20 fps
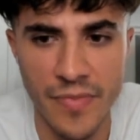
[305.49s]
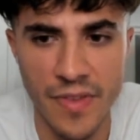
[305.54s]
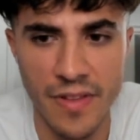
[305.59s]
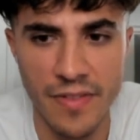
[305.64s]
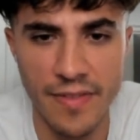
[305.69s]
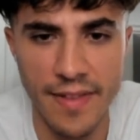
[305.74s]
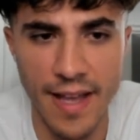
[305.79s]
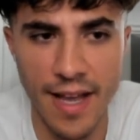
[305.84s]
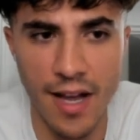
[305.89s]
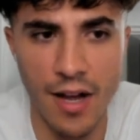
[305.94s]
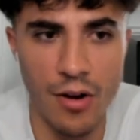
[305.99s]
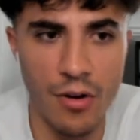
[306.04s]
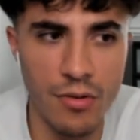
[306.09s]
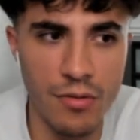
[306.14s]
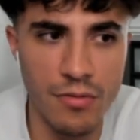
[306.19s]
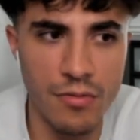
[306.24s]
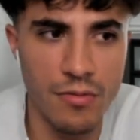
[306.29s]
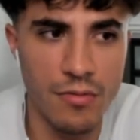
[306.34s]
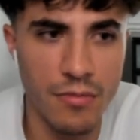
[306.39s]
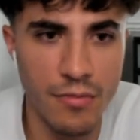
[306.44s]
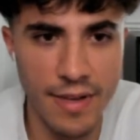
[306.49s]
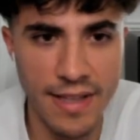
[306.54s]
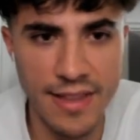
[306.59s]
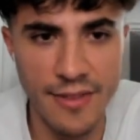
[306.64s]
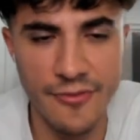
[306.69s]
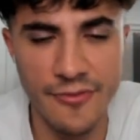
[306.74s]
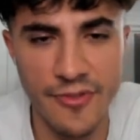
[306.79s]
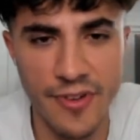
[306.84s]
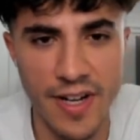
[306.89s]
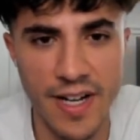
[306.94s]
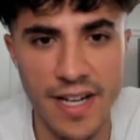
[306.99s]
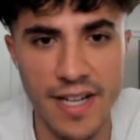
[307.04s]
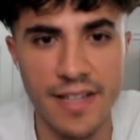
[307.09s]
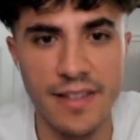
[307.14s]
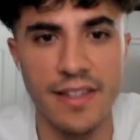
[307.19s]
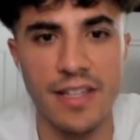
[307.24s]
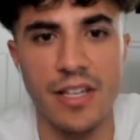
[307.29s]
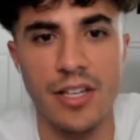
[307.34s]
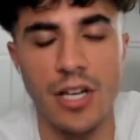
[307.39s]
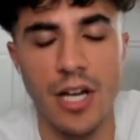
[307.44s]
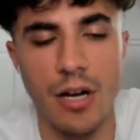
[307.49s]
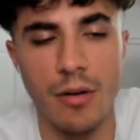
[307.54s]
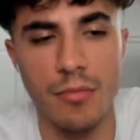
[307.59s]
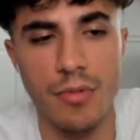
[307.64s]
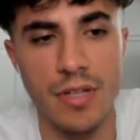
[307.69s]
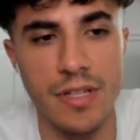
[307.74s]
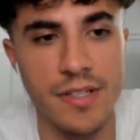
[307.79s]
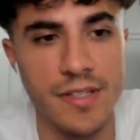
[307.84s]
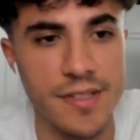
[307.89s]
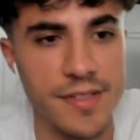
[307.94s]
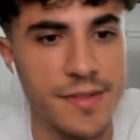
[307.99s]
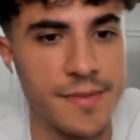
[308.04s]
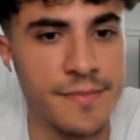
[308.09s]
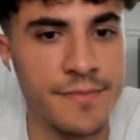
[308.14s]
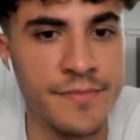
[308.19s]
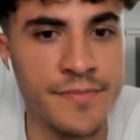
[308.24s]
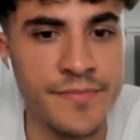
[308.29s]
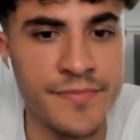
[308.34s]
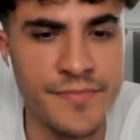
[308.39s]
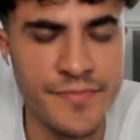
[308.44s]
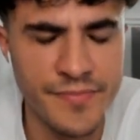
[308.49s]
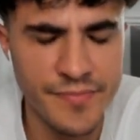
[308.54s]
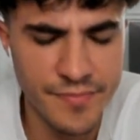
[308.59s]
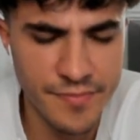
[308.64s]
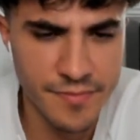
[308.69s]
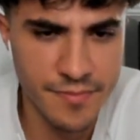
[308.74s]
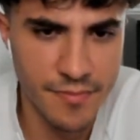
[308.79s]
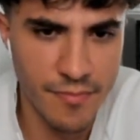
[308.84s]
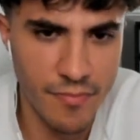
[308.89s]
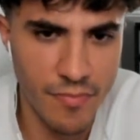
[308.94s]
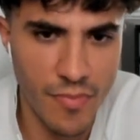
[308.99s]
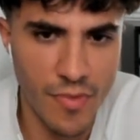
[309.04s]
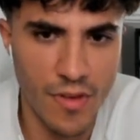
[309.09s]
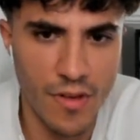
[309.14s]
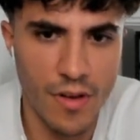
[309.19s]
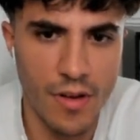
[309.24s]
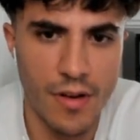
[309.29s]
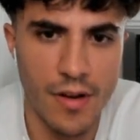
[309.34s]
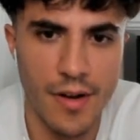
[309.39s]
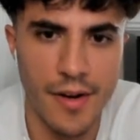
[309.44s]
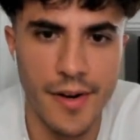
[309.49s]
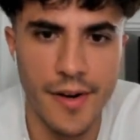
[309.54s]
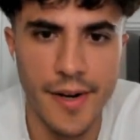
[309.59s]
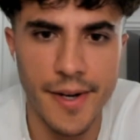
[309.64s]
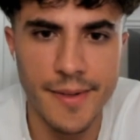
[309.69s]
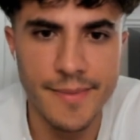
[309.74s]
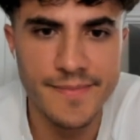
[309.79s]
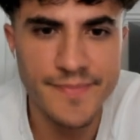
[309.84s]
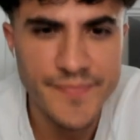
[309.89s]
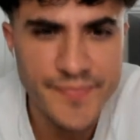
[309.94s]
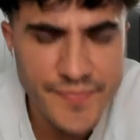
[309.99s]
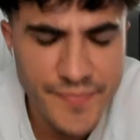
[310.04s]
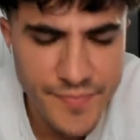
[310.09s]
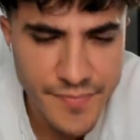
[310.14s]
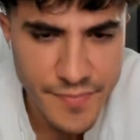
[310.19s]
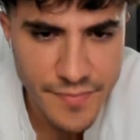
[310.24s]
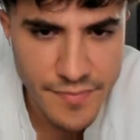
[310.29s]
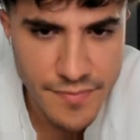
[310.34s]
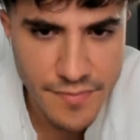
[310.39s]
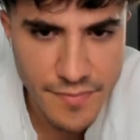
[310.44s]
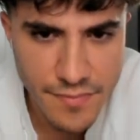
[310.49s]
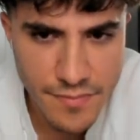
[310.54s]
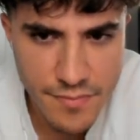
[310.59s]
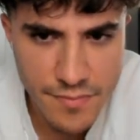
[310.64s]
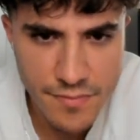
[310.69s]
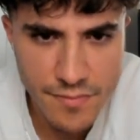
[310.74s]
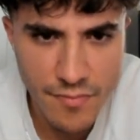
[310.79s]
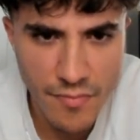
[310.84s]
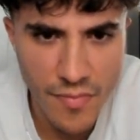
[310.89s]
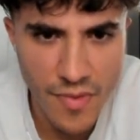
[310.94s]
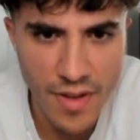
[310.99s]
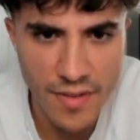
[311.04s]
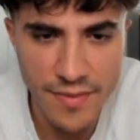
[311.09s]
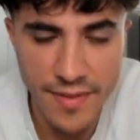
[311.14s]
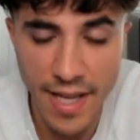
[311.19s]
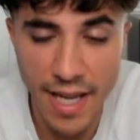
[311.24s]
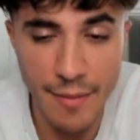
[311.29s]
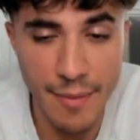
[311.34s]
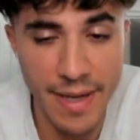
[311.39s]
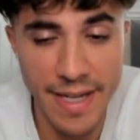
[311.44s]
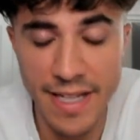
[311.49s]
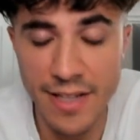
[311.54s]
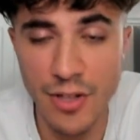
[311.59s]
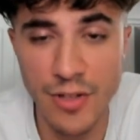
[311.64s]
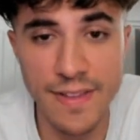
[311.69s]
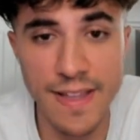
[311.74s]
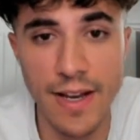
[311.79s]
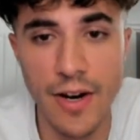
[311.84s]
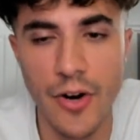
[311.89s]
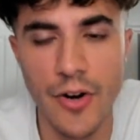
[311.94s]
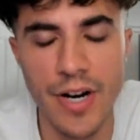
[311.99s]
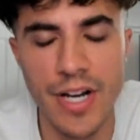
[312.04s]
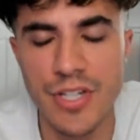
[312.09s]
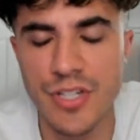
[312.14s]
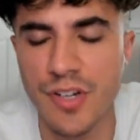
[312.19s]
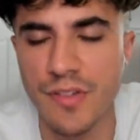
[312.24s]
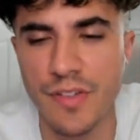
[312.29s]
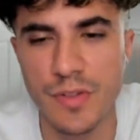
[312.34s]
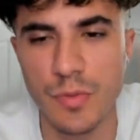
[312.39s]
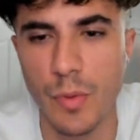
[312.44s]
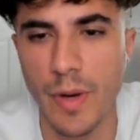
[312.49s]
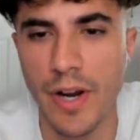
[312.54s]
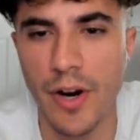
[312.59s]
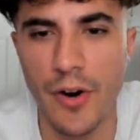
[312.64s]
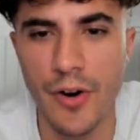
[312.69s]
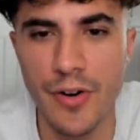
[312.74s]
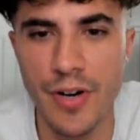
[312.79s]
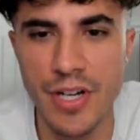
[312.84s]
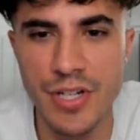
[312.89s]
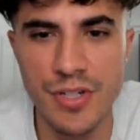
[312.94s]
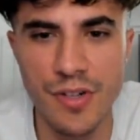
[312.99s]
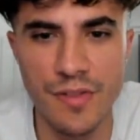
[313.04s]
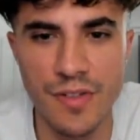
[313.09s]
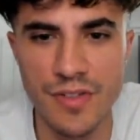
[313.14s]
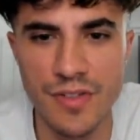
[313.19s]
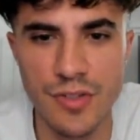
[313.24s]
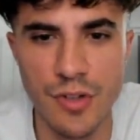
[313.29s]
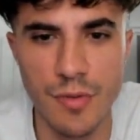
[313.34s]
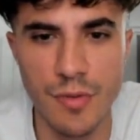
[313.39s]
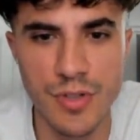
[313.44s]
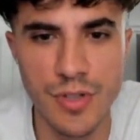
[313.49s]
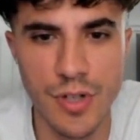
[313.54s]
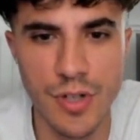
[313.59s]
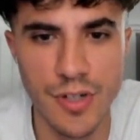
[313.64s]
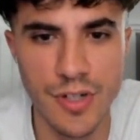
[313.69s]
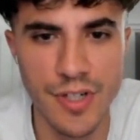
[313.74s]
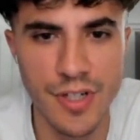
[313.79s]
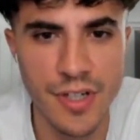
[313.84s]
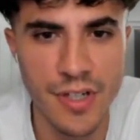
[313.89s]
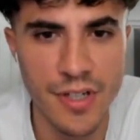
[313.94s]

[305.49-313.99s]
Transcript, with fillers: Now, we have to find the anomalies. Alright. Damn, I didn't look that hard. I should have looked way harder. I should have looked so much harder.